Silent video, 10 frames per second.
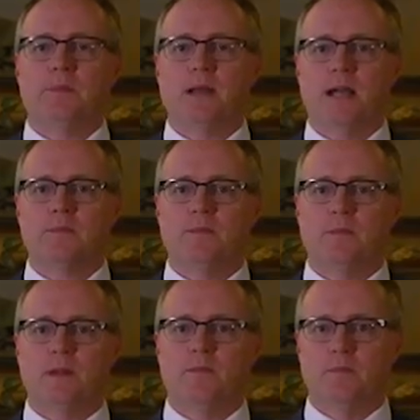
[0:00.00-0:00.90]
the
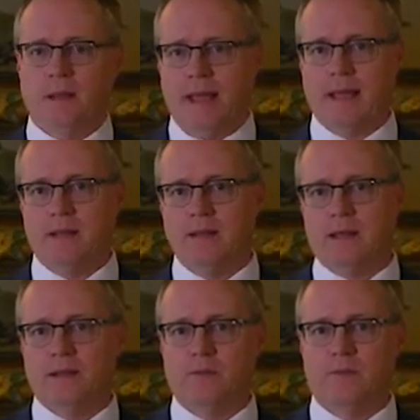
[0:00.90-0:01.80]
gospel of man
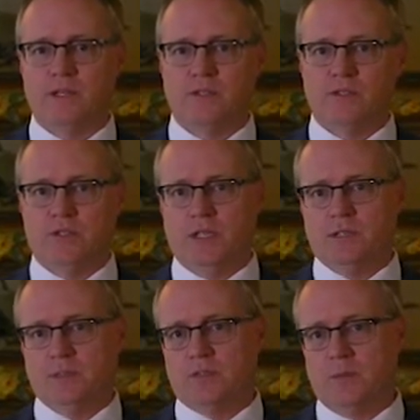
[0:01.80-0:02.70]
that confesses
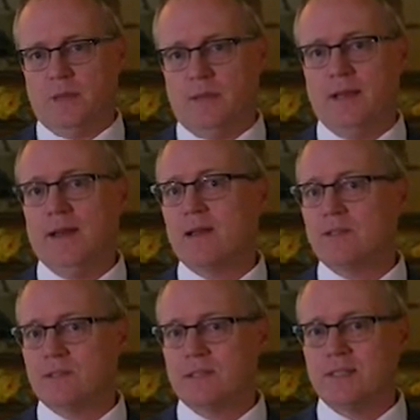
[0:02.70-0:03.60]
Jesus to be the
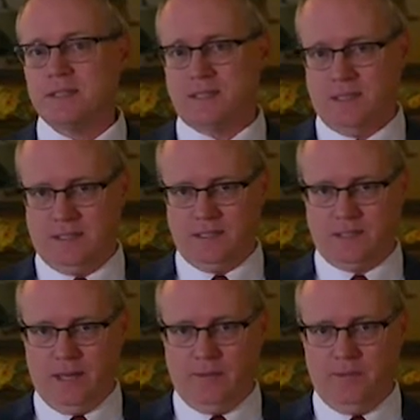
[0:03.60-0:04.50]
assistant
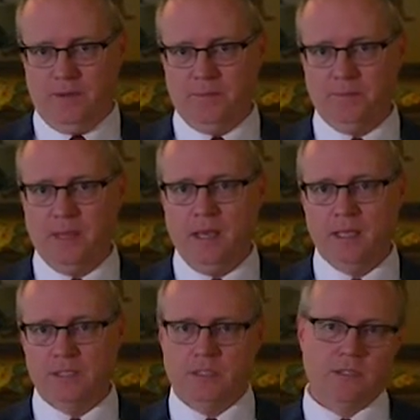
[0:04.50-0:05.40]
Savior.
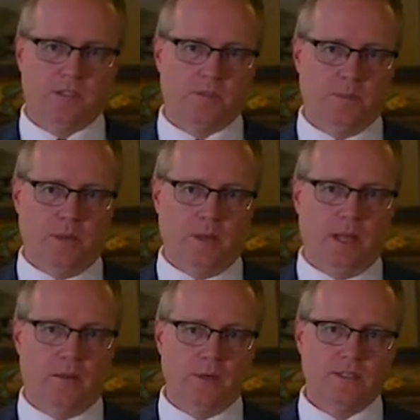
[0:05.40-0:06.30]
Jesus is merely
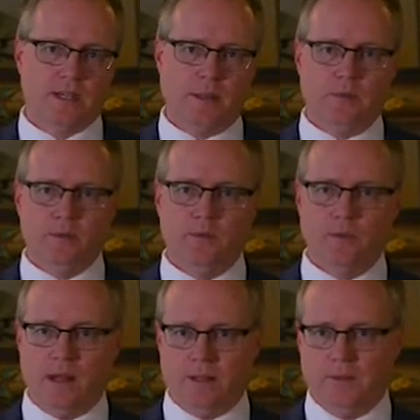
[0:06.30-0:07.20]
our example to
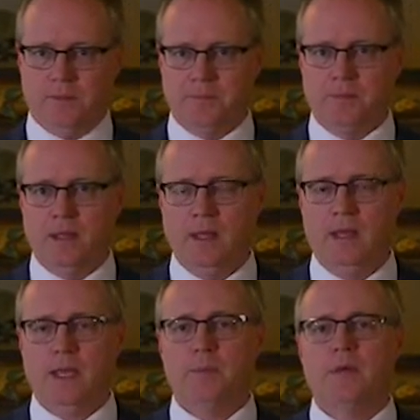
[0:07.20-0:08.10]
follow.
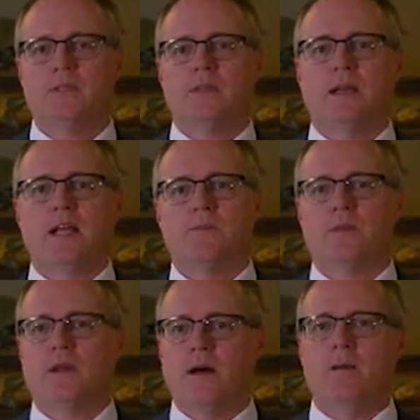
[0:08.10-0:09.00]
He preached the
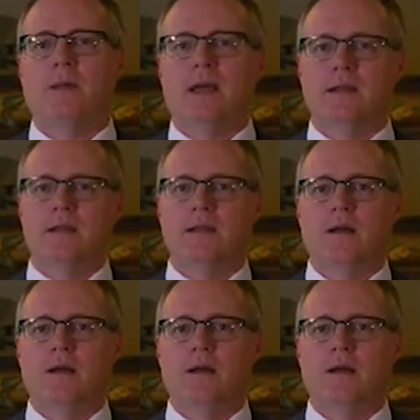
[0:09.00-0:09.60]
gospel that all man,